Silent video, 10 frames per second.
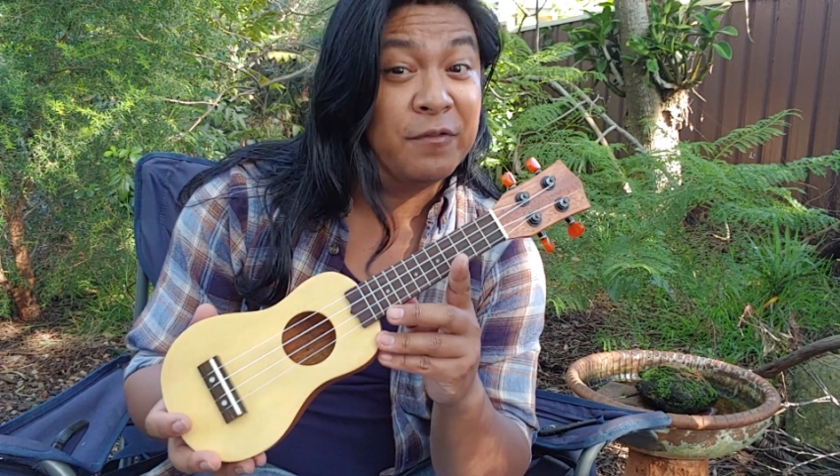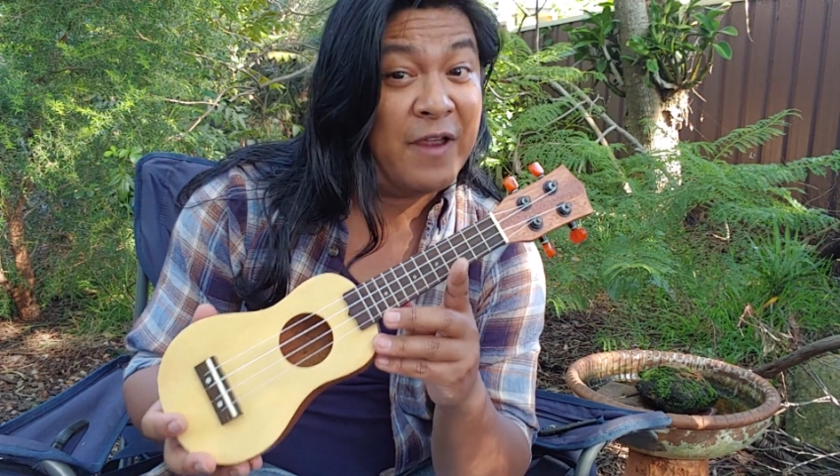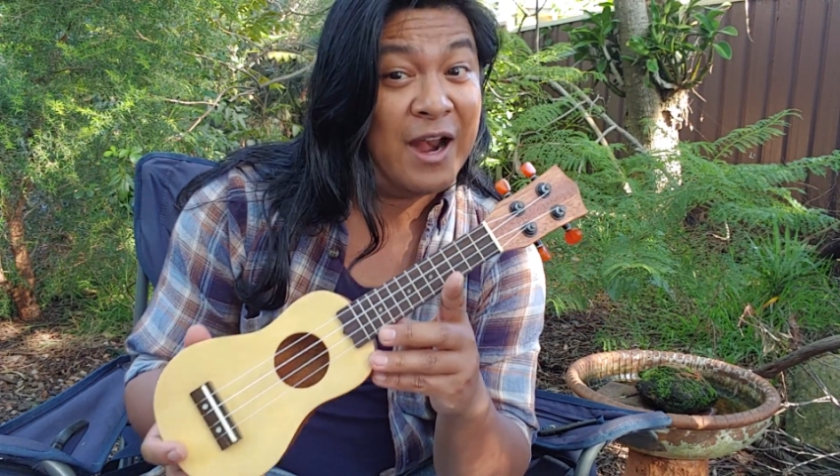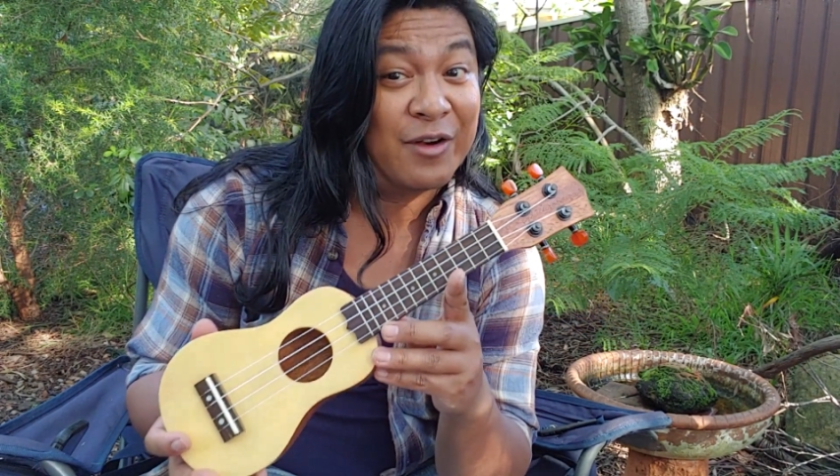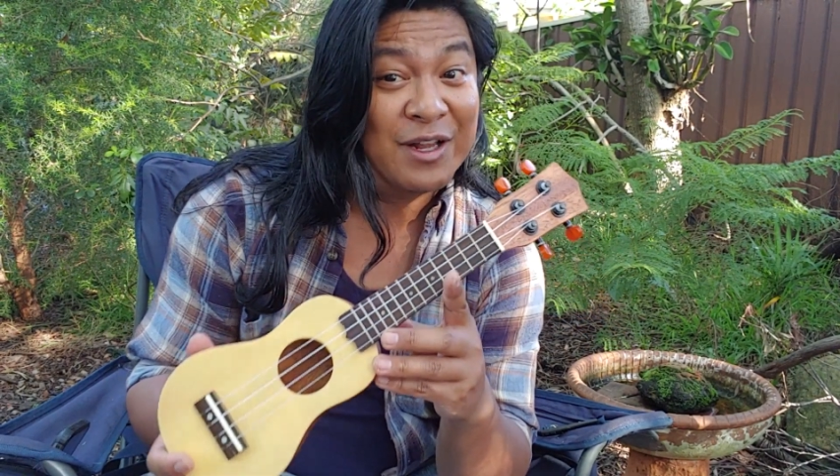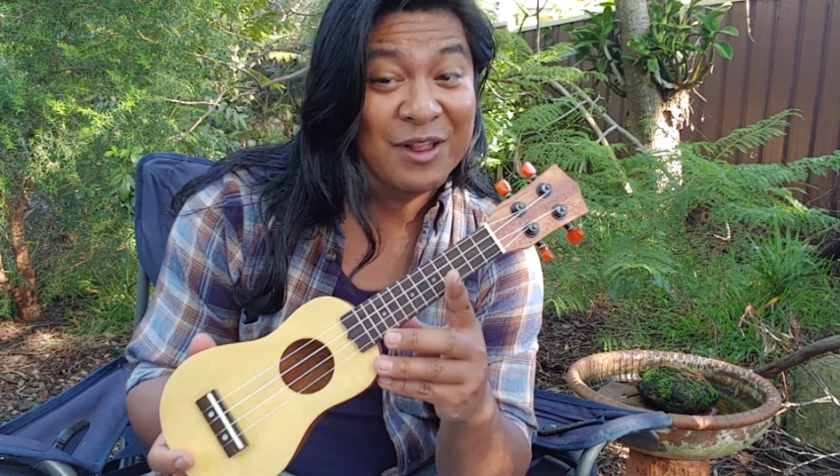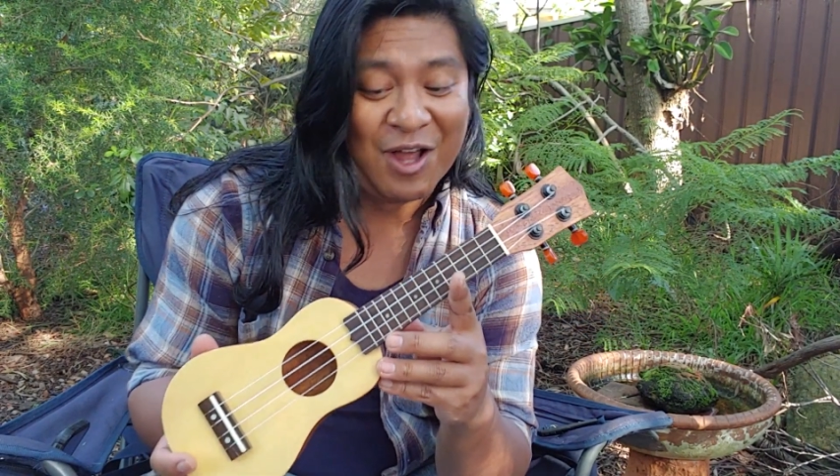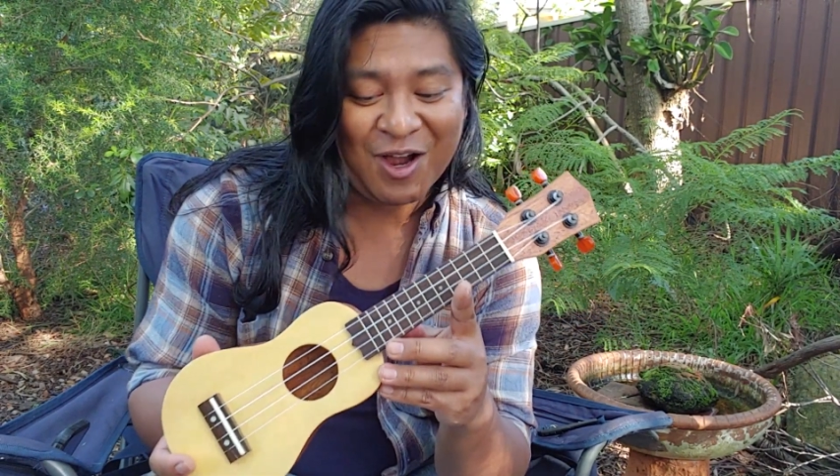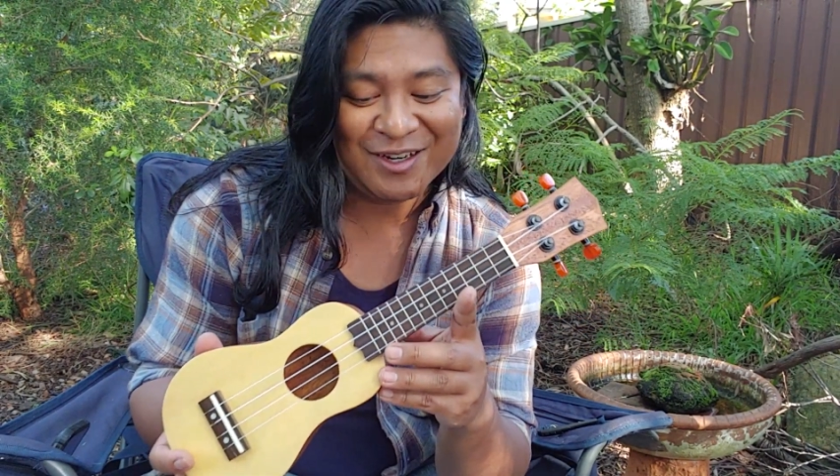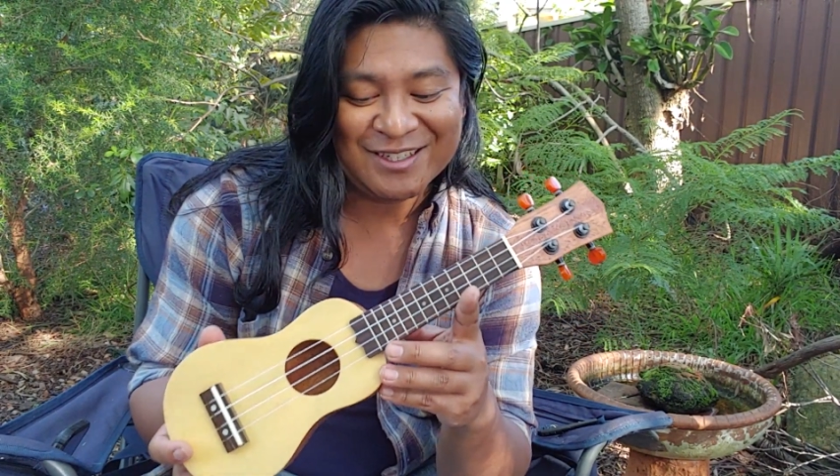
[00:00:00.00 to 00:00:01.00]
a very
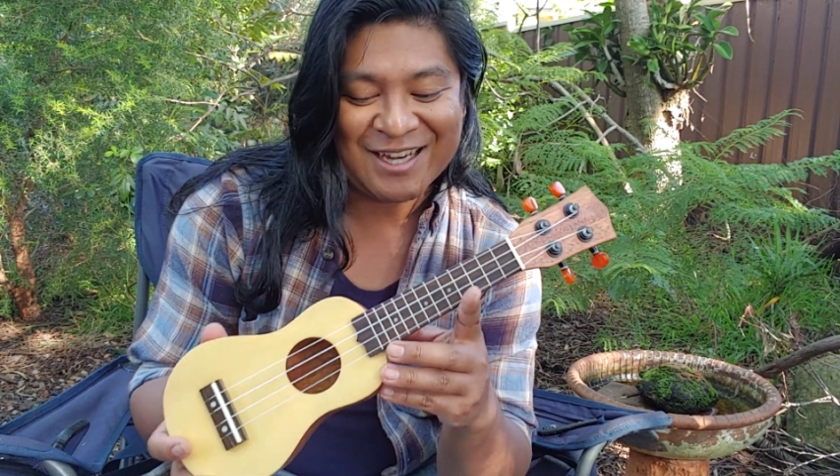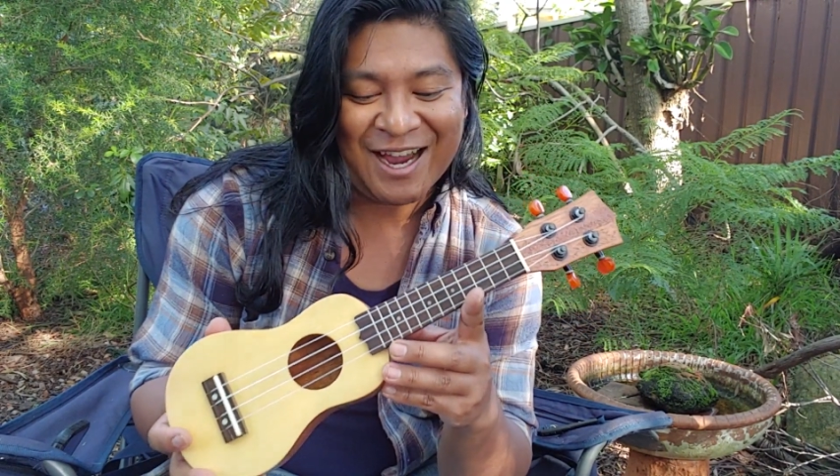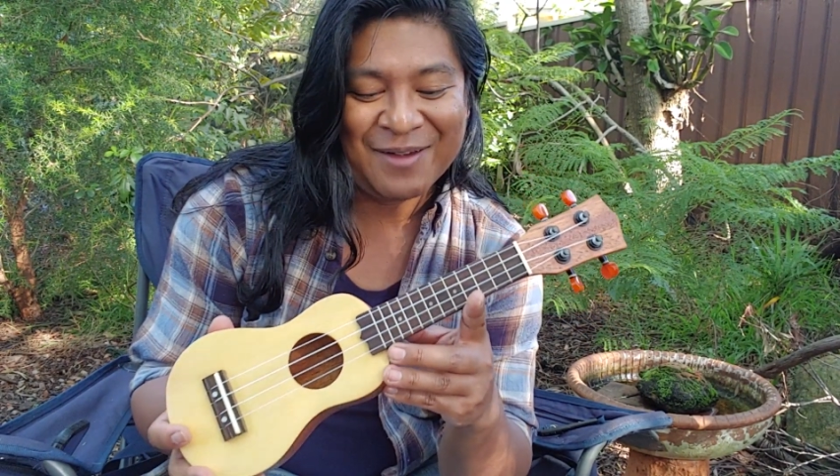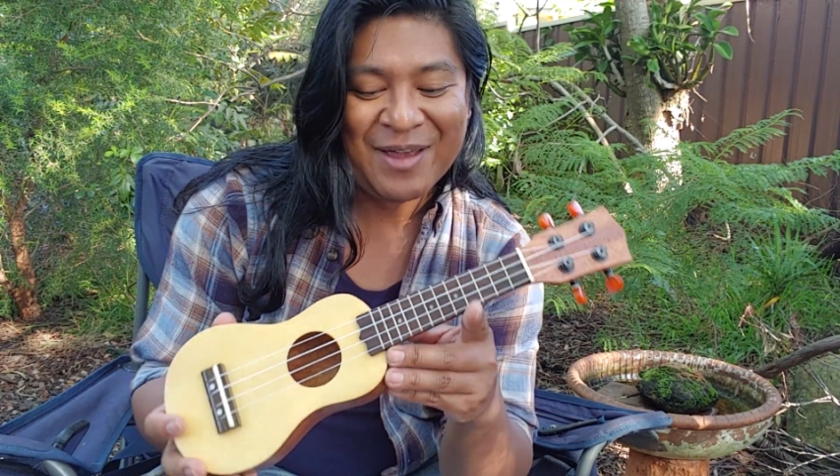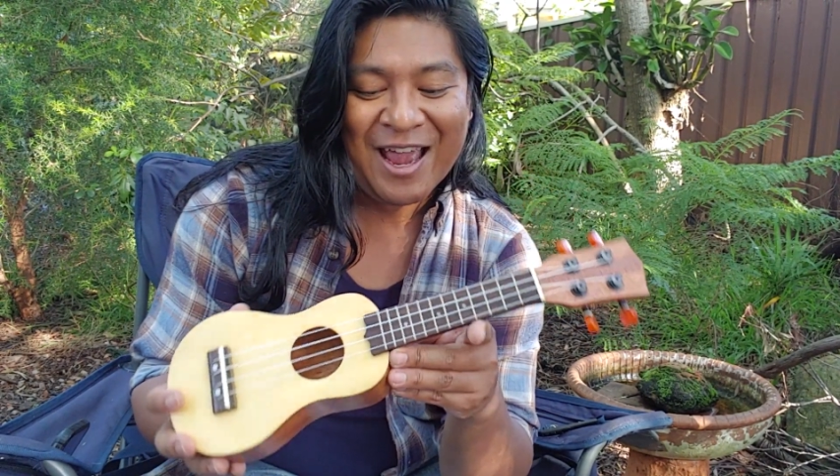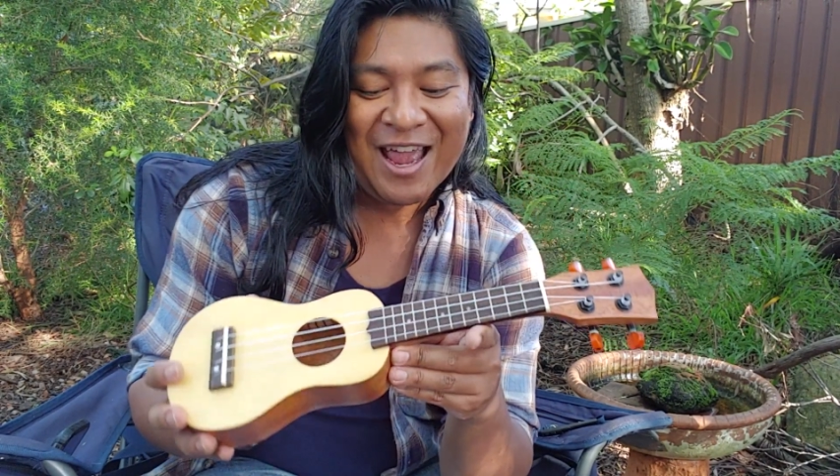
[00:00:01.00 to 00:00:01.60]
long time,